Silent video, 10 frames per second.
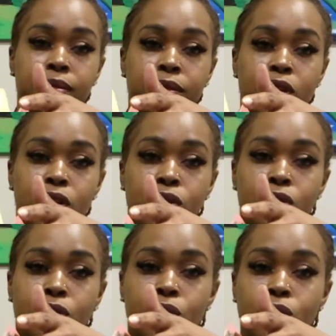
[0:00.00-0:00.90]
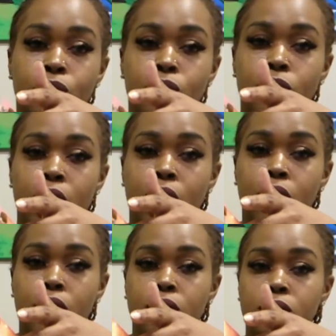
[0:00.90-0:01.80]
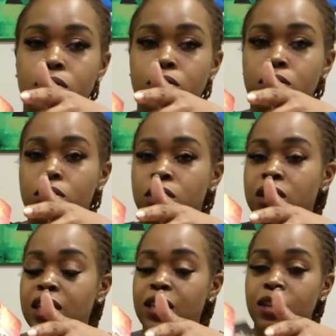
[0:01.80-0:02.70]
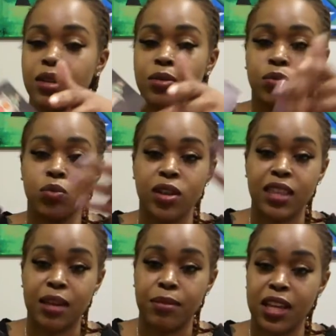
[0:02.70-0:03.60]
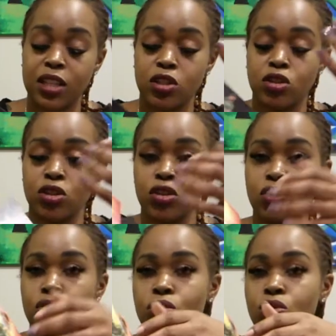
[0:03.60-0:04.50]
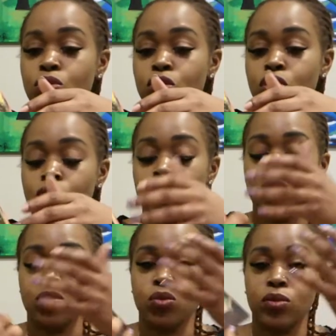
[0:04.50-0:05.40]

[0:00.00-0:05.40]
you see what they mean to you,